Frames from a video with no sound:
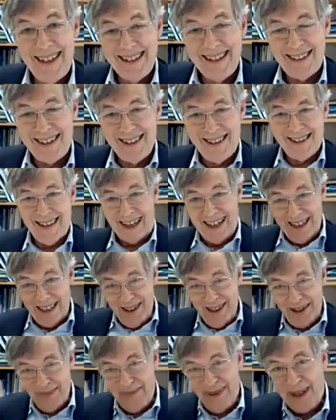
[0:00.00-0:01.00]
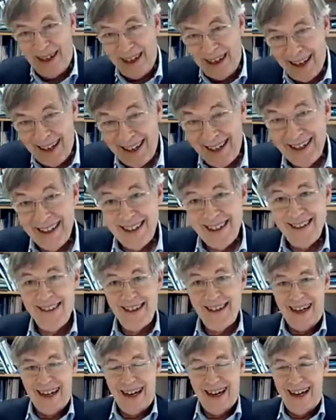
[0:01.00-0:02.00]
This is setting the bar
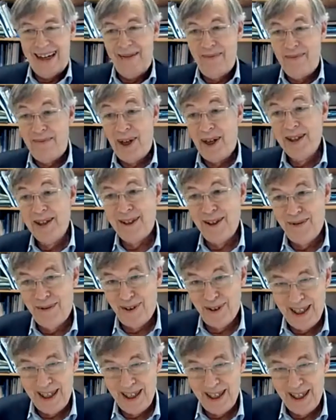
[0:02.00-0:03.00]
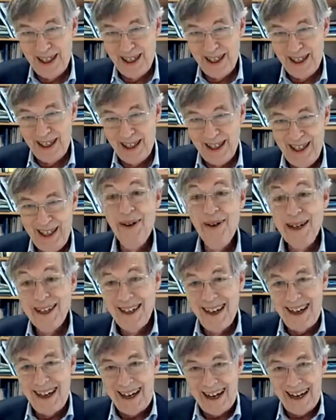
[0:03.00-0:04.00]
mercifully low,
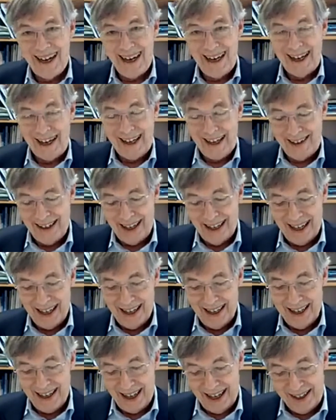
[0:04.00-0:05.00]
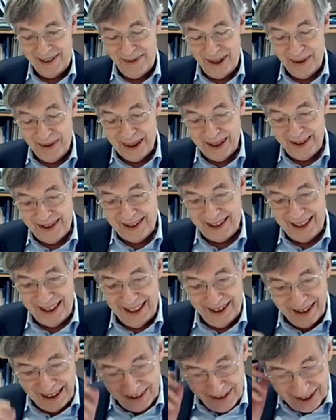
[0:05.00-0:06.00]
and we will
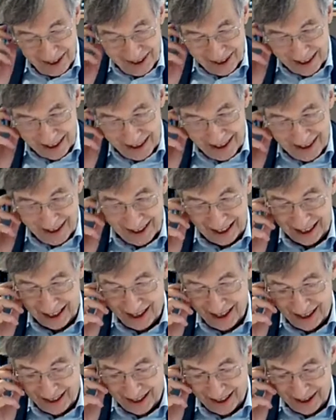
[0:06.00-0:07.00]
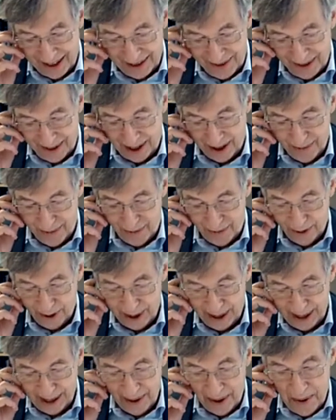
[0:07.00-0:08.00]
see within,
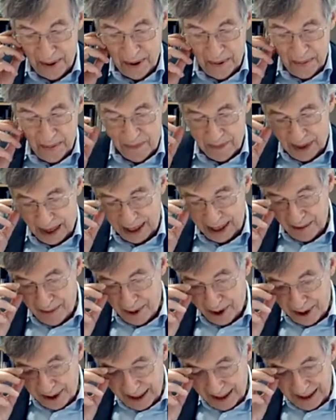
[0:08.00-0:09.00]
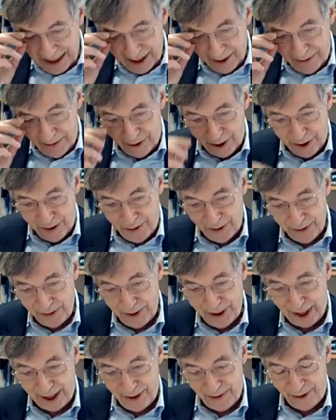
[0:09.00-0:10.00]
hopefully, by the morning of
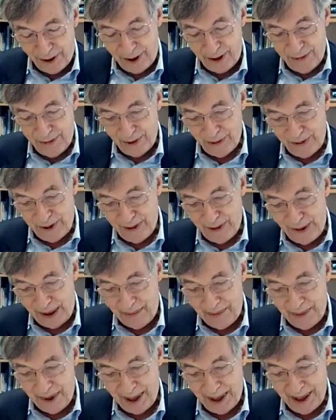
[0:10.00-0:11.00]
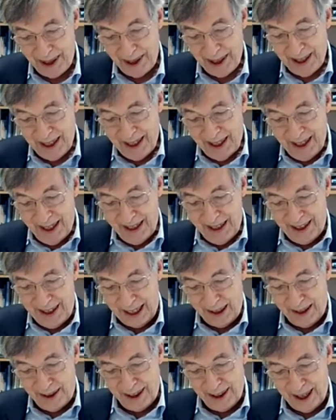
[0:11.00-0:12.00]
4th of November,
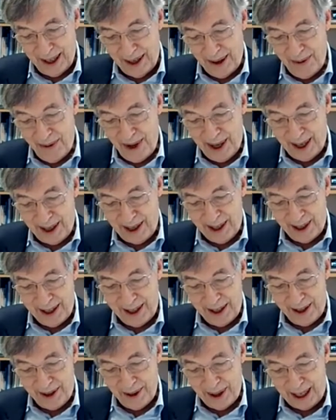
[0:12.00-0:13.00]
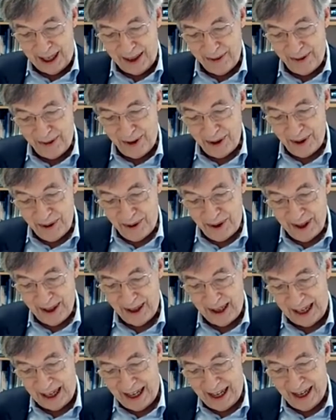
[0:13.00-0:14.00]
that we are going to have
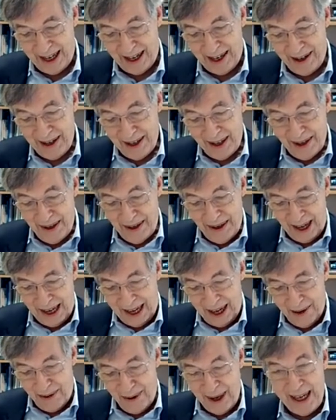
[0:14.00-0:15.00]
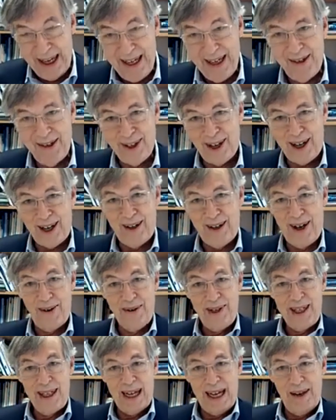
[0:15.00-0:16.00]
to raise our
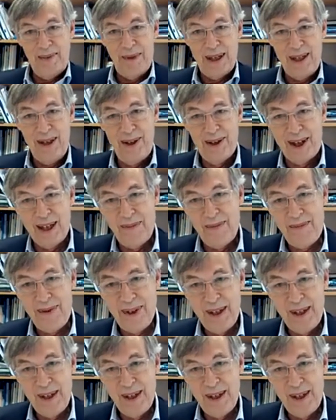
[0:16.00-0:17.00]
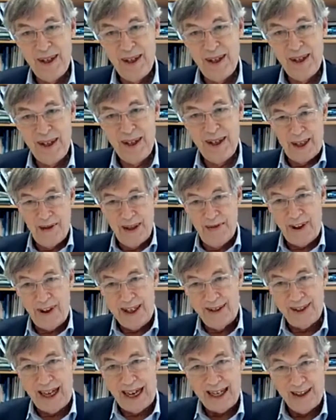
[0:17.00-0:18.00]
own game in Europe when we'll
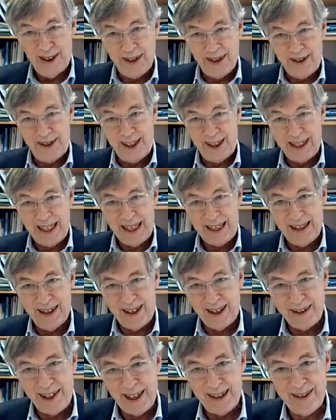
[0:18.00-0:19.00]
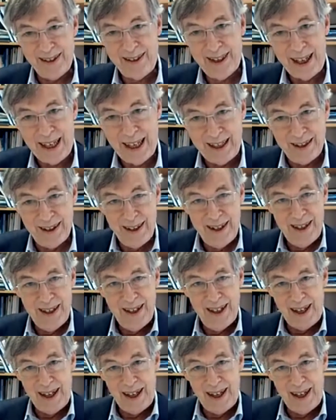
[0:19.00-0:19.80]
face adults again on the other side